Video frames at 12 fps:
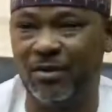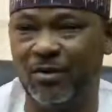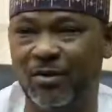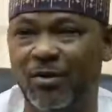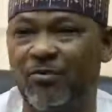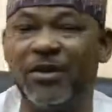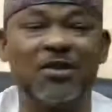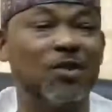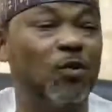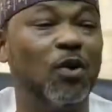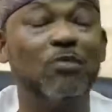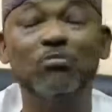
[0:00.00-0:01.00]
of
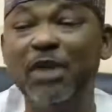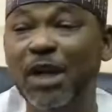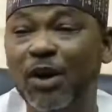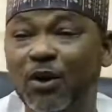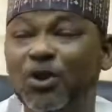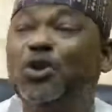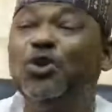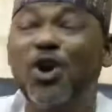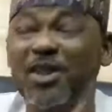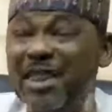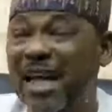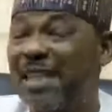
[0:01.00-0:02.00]
81 million.
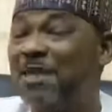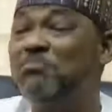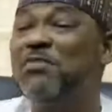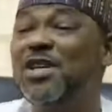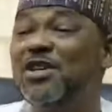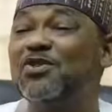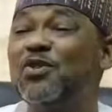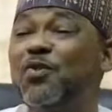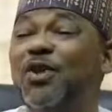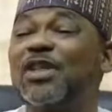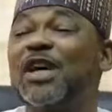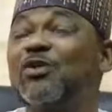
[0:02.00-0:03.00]
Not that the ministry
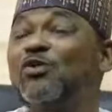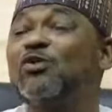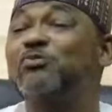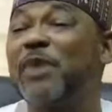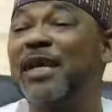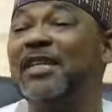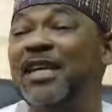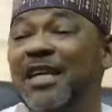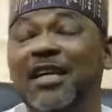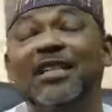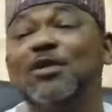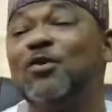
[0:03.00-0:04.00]
wanted to spend
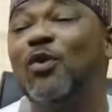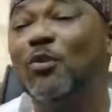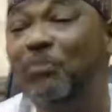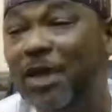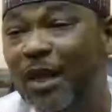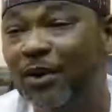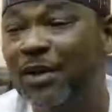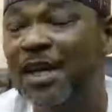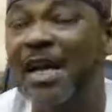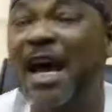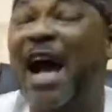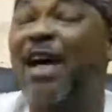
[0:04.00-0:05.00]
81 million.
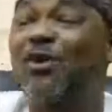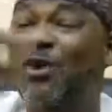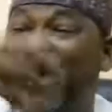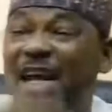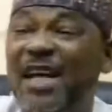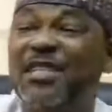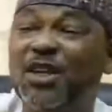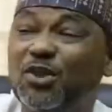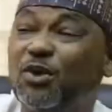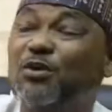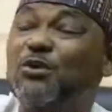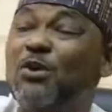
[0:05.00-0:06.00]
An
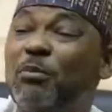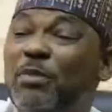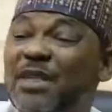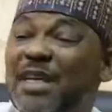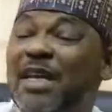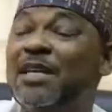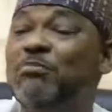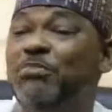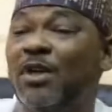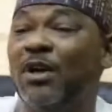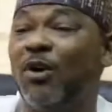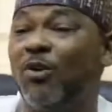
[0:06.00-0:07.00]
organization submitted a
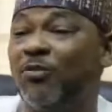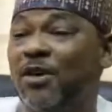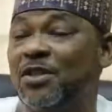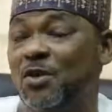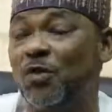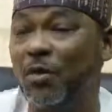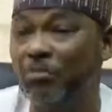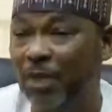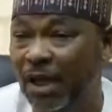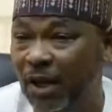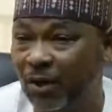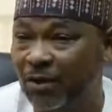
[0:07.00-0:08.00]
bill of 81
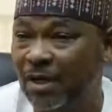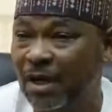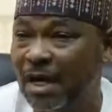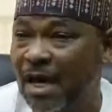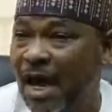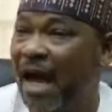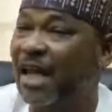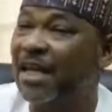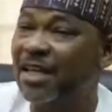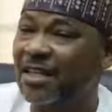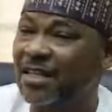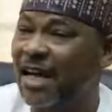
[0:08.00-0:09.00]
million. And
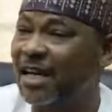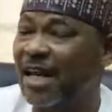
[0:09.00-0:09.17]
he said,